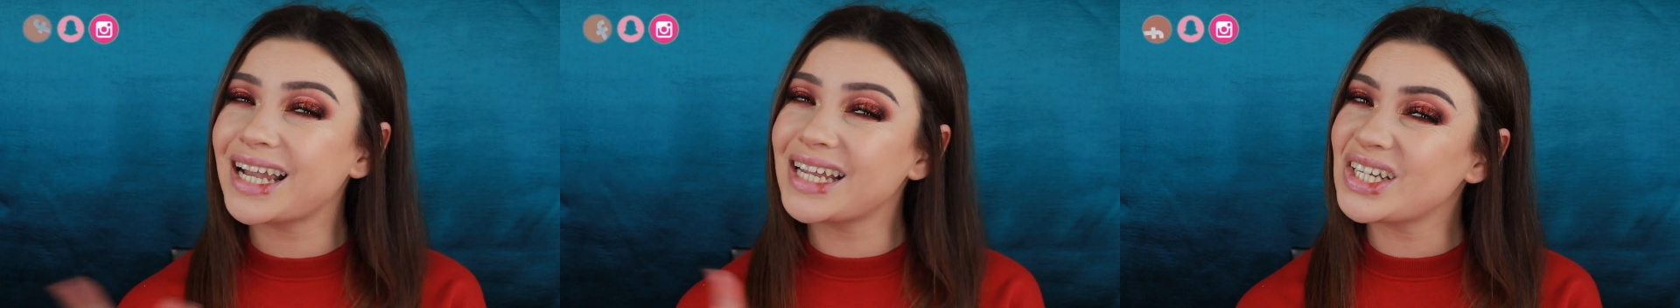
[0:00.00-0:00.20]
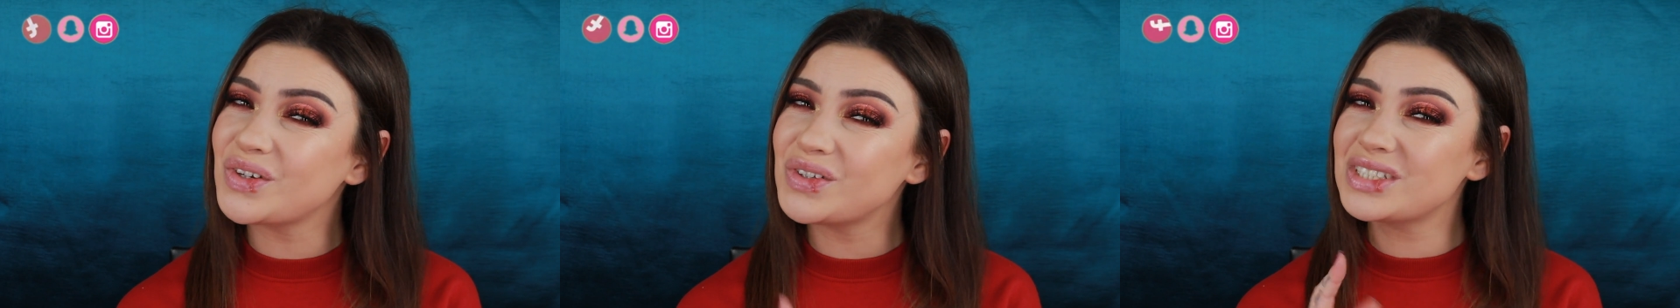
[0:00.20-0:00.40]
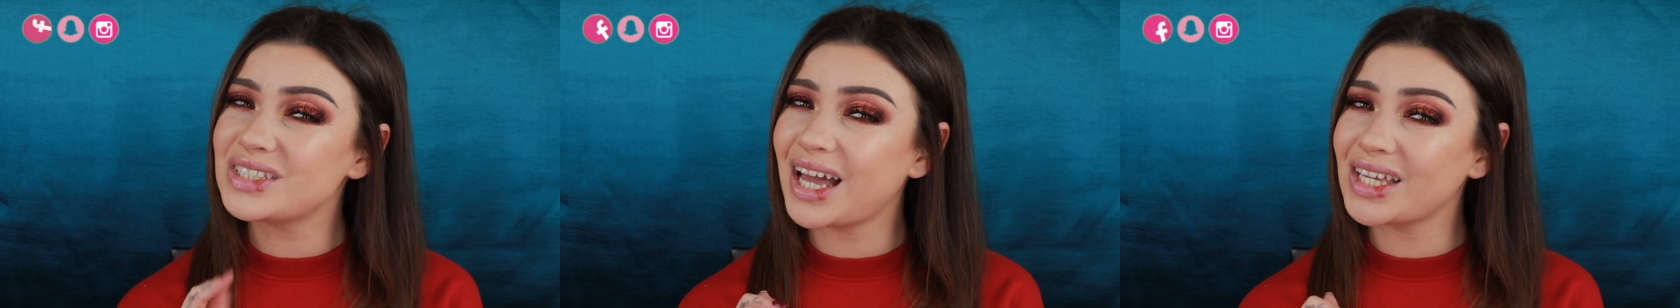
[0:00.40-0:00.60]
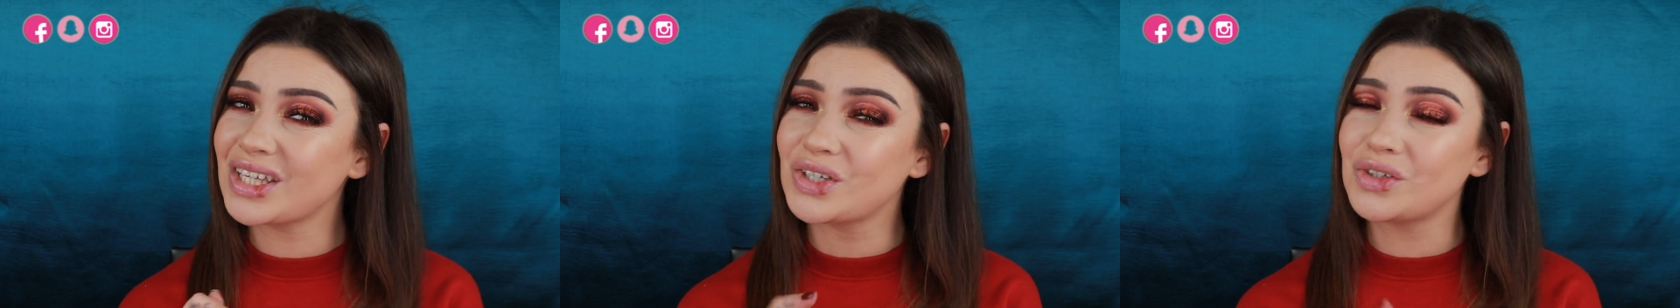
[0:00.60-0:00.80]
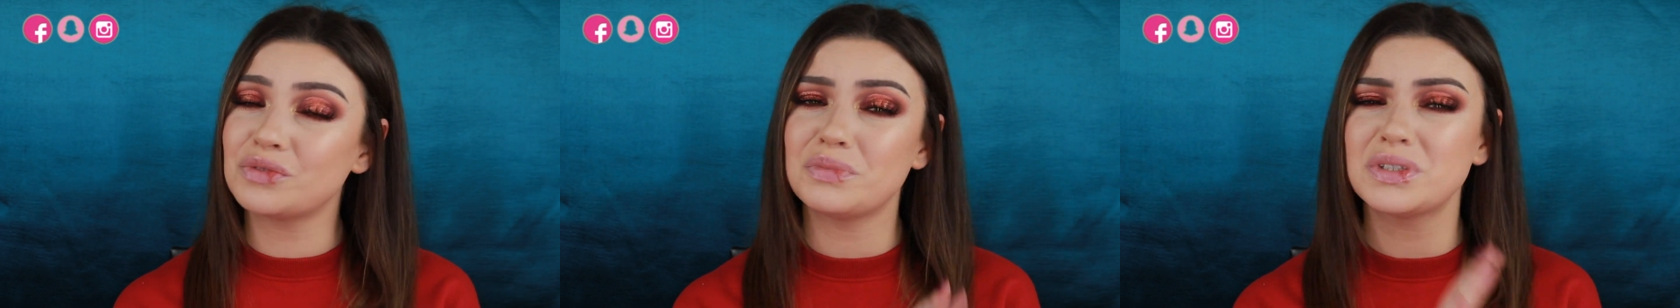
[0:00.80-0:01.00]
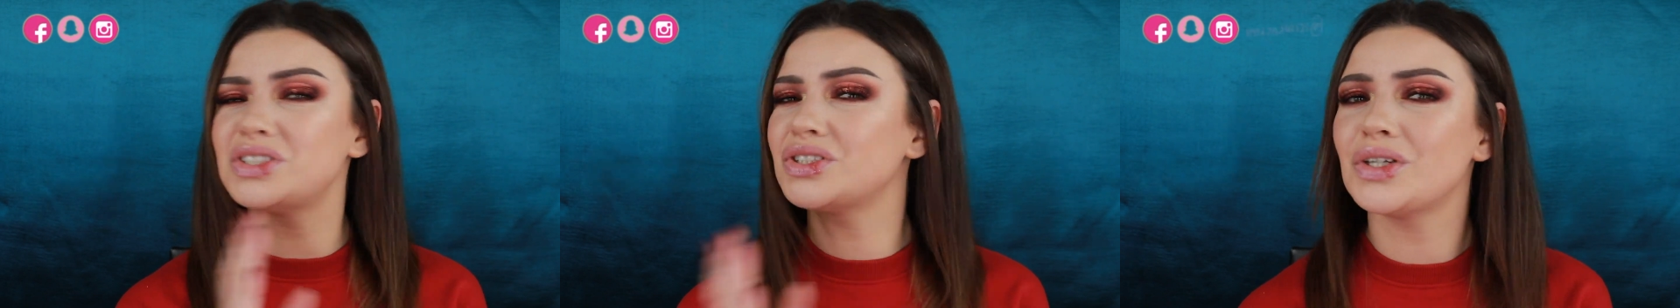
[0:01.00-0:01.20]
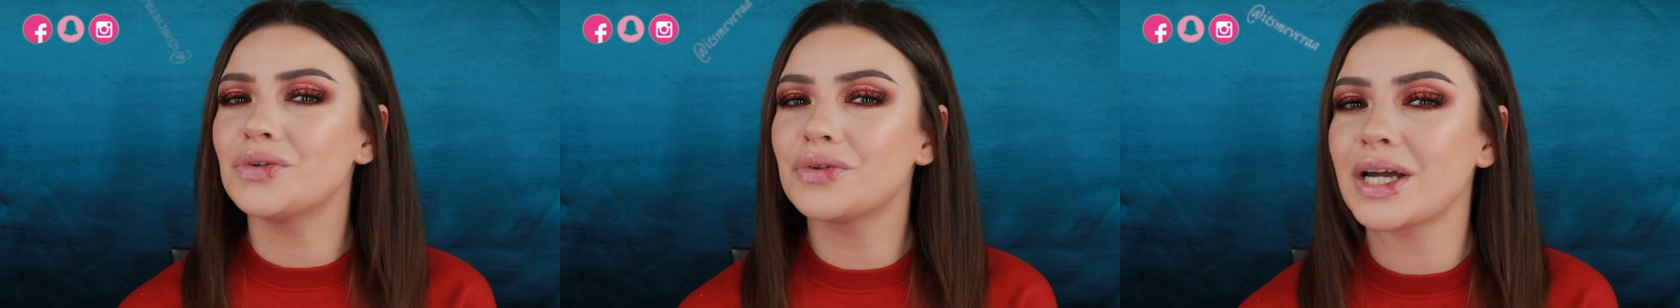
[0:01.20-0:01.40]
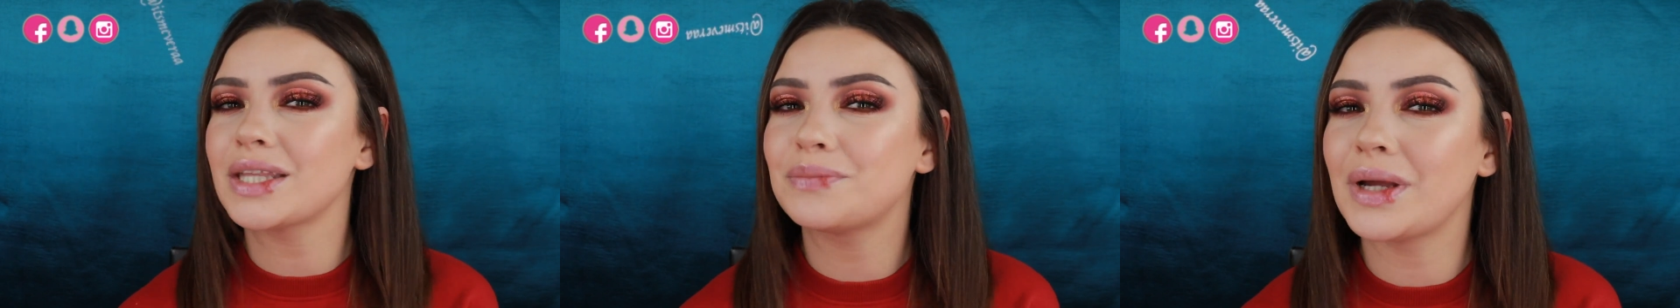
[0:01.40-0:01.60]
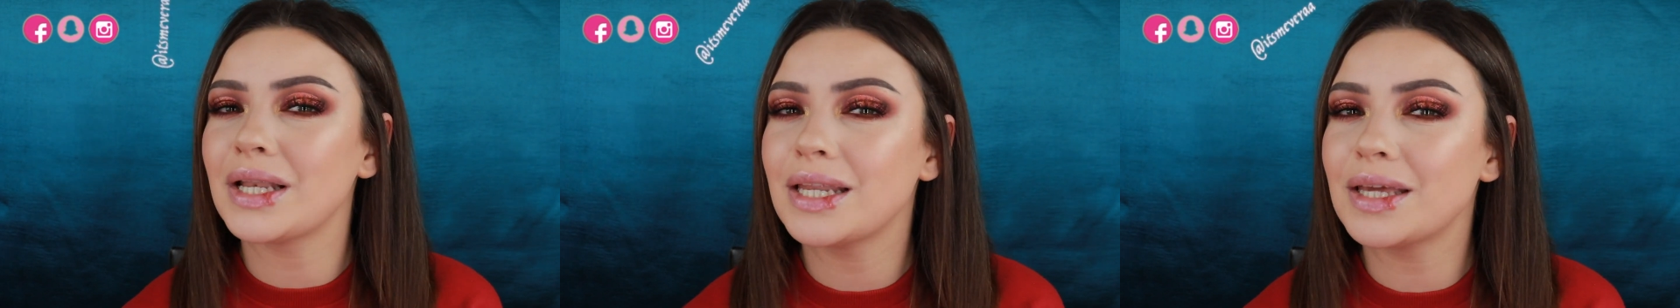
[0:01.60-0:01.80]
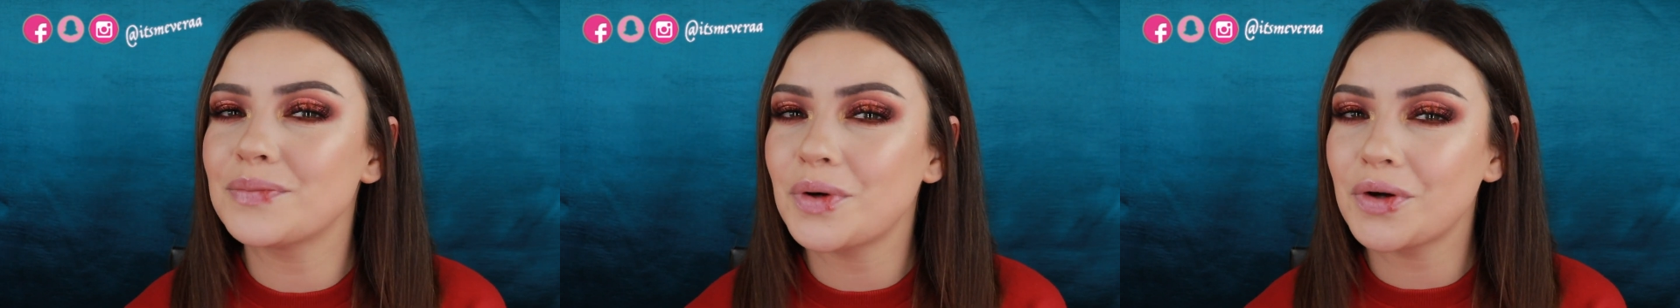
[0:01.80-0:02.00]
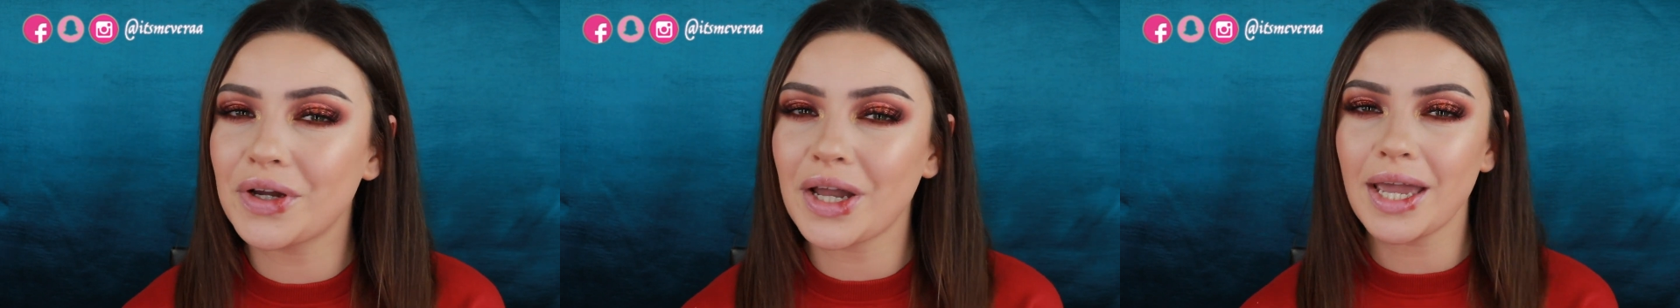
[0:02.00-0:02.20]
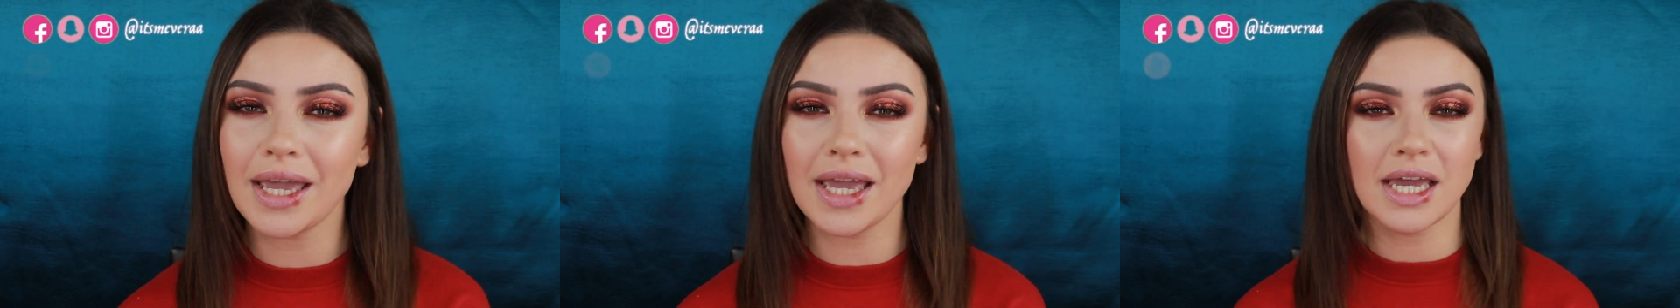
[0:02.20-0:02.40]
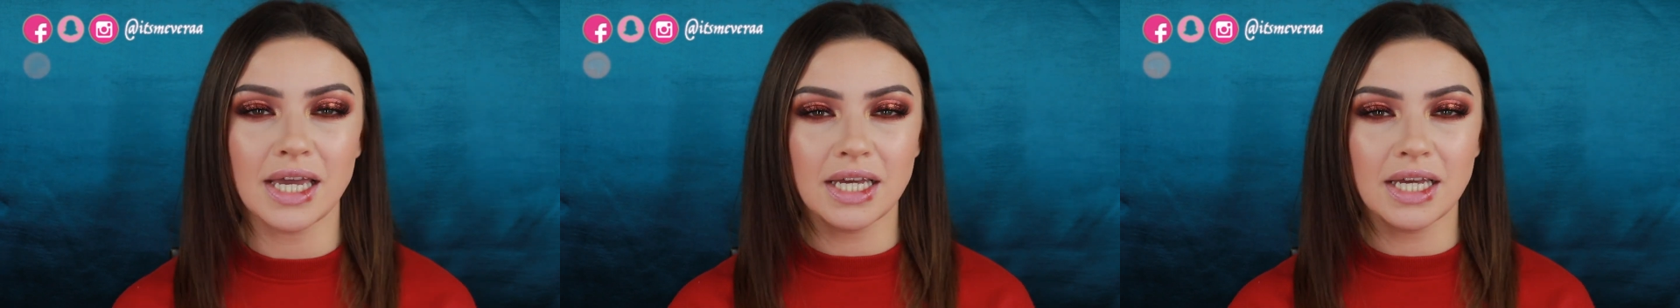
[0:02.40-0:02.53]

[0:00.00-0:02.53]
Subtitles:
I know it's not cute, but don't look at my lip, okay?